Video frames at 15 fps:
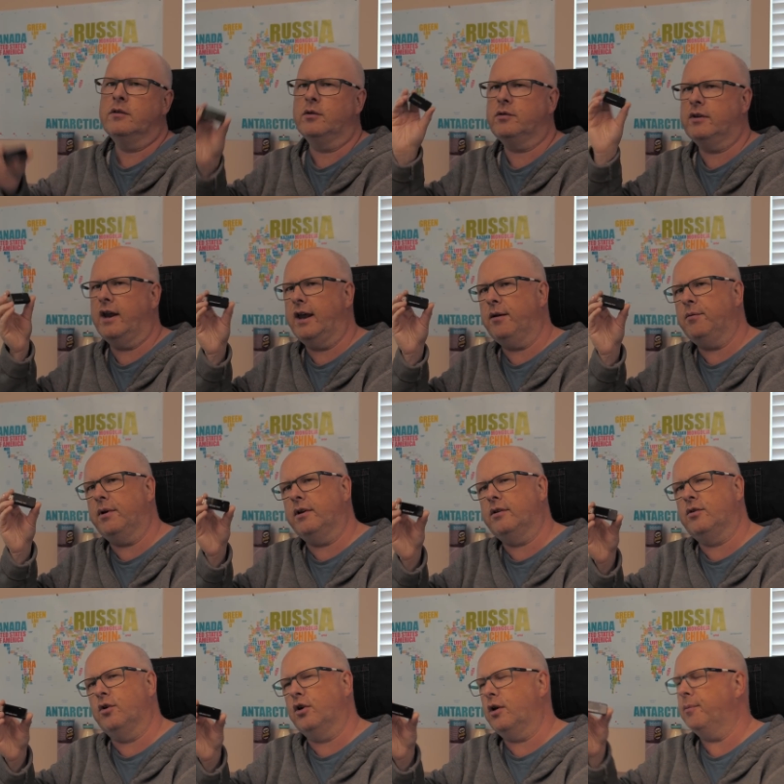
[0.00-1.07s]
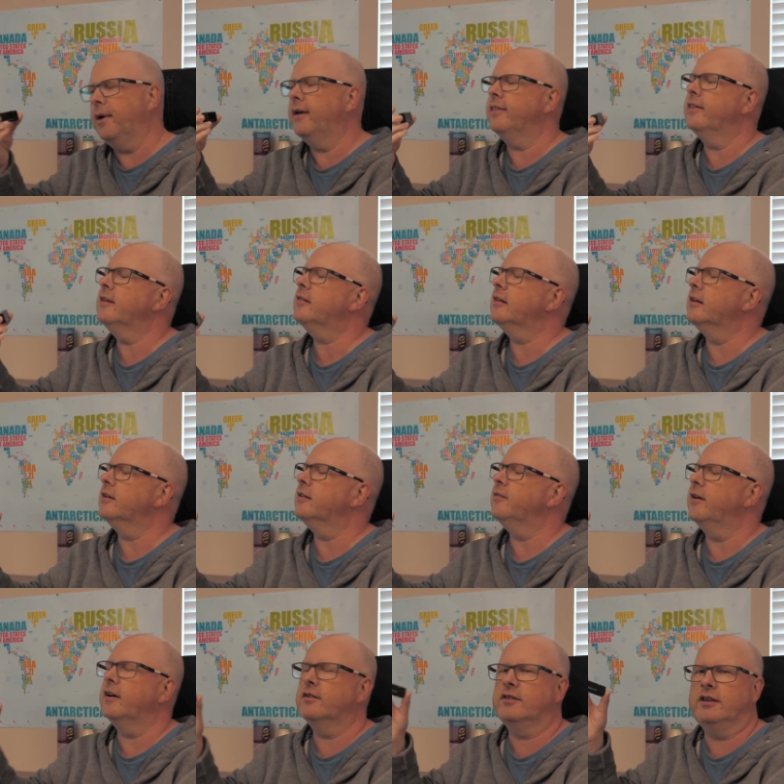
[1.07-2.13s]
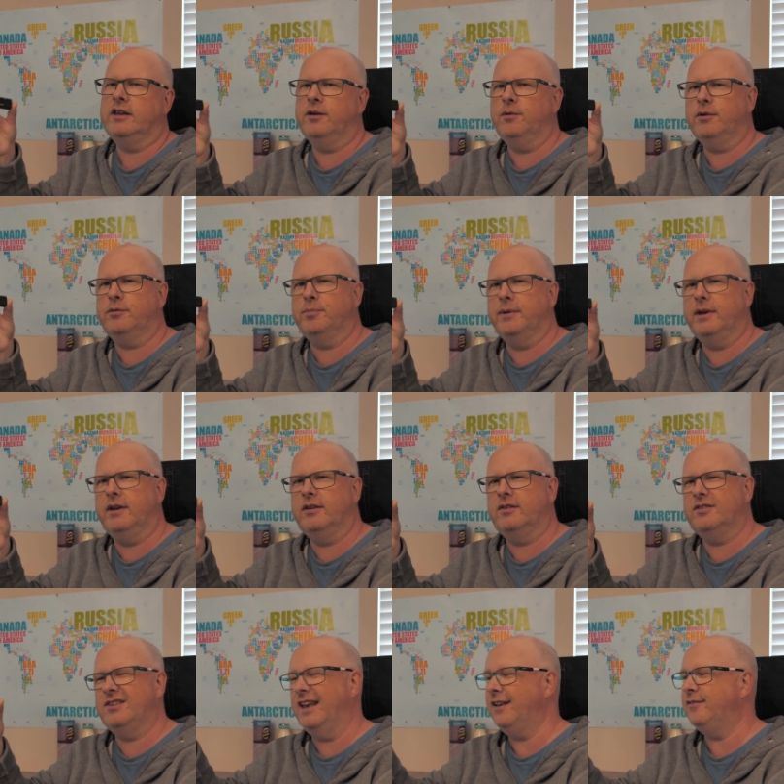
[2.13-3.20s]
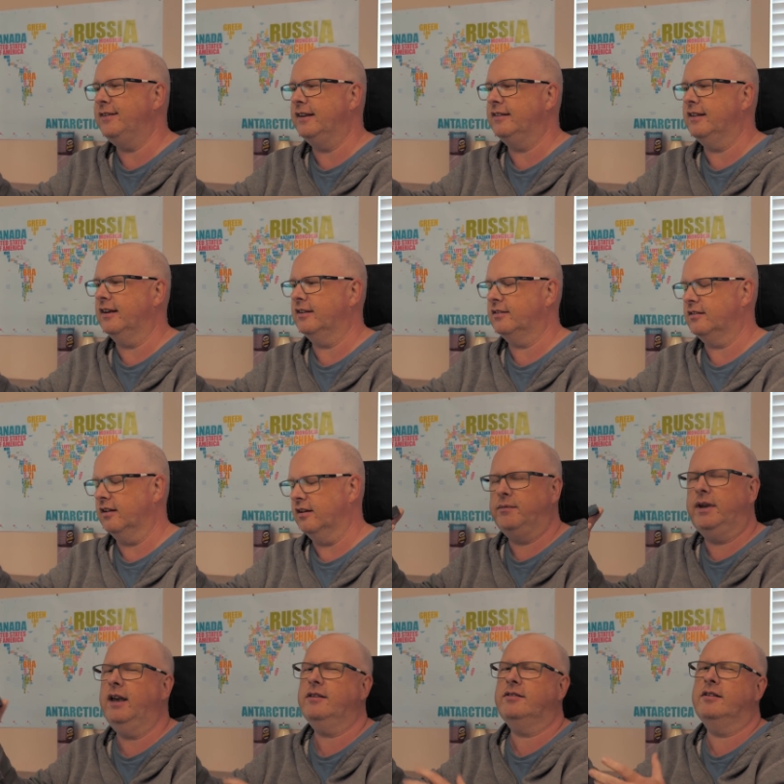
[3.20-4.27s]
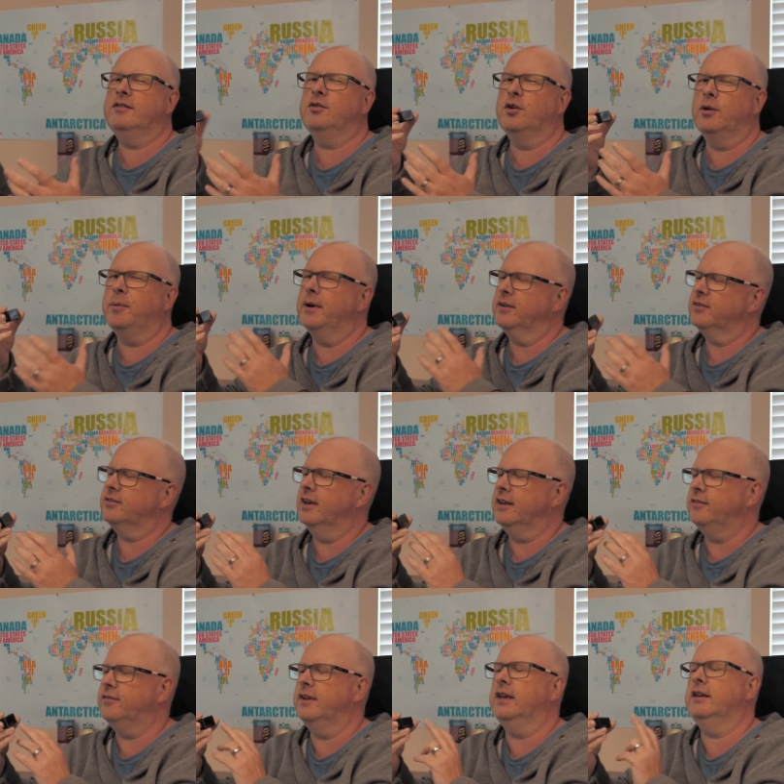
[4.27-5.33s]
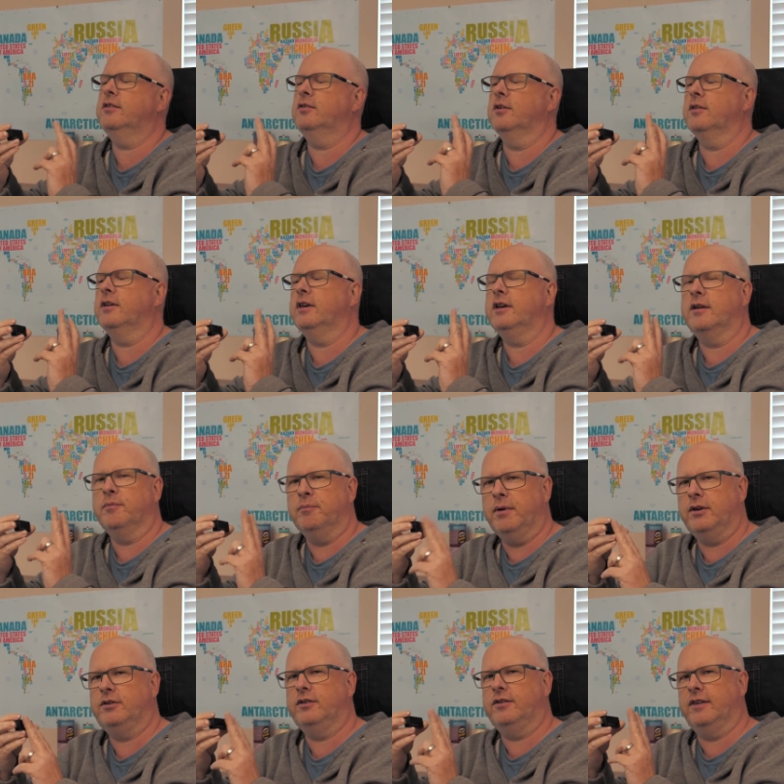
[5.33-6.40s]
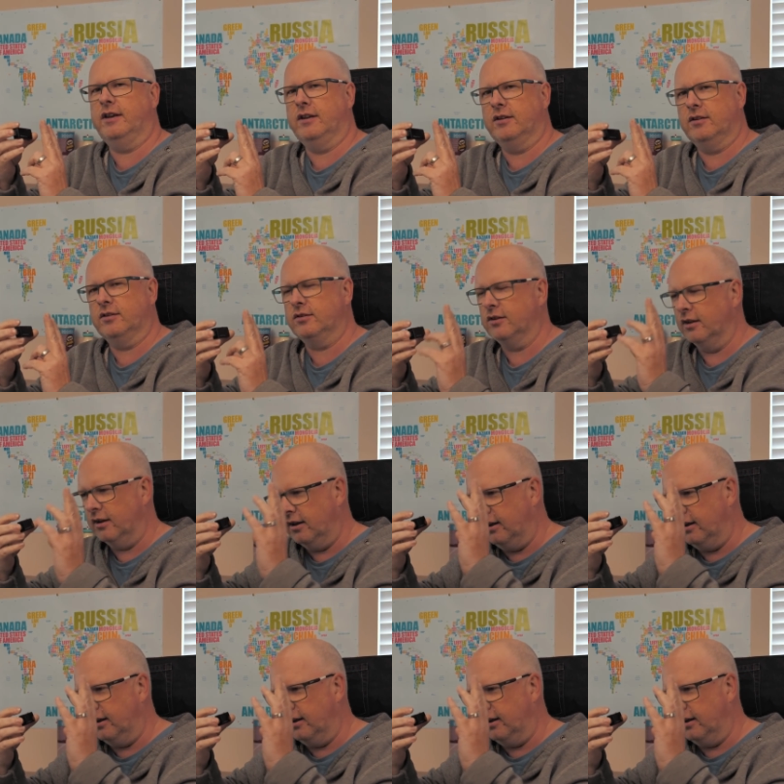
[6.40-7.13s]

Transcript: So today we're going to talk about this little device, a USB safety tester. Yes, it's all about safety so that you can measure things